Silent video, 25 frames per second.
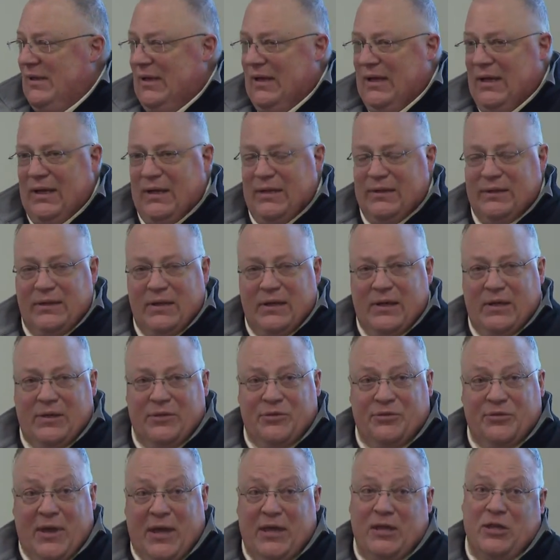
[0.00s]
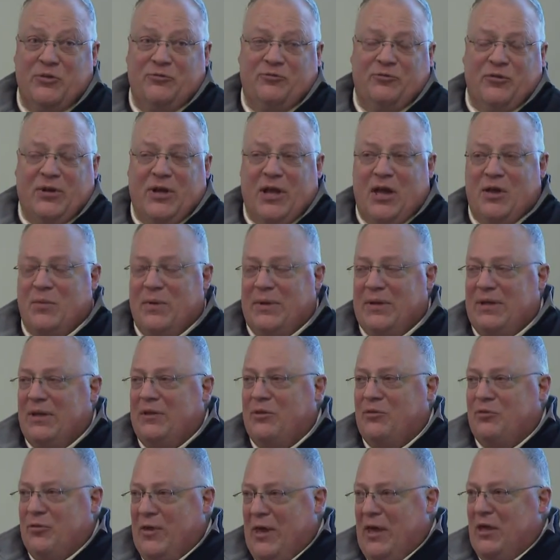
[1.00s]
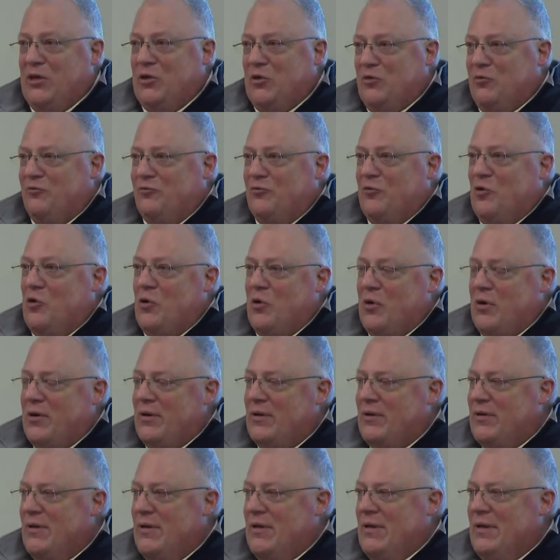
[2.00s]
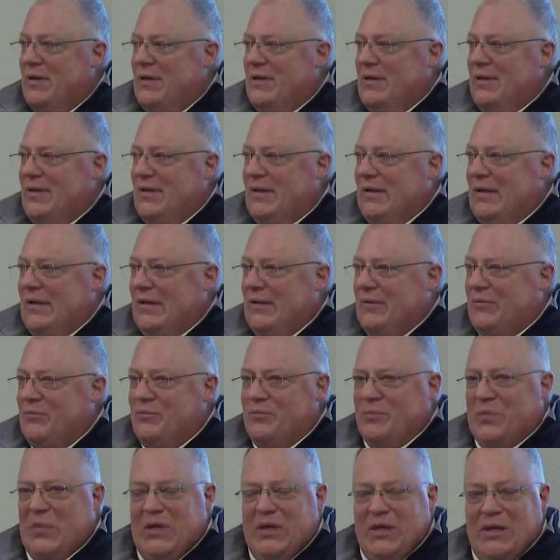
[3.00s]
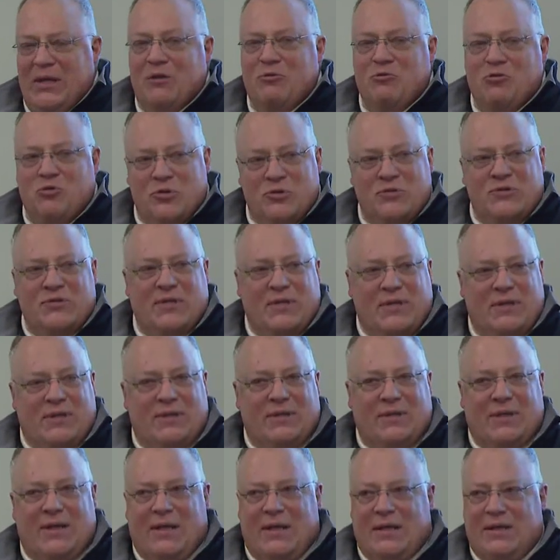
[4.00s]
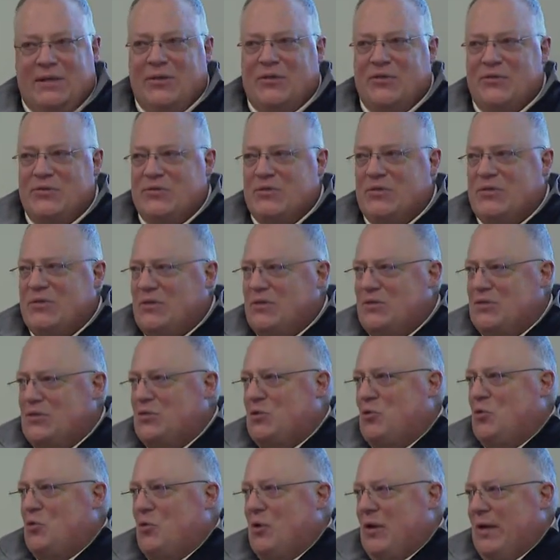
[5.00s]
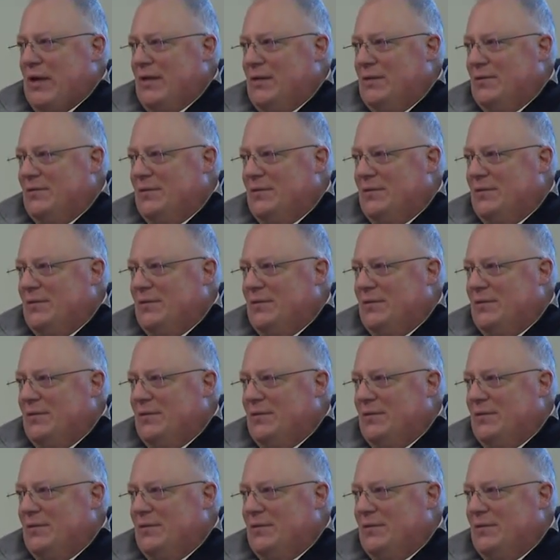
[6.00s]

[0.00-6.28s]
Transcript: And uh, thank you for coming and thank you for uh, being interested in Edith's story.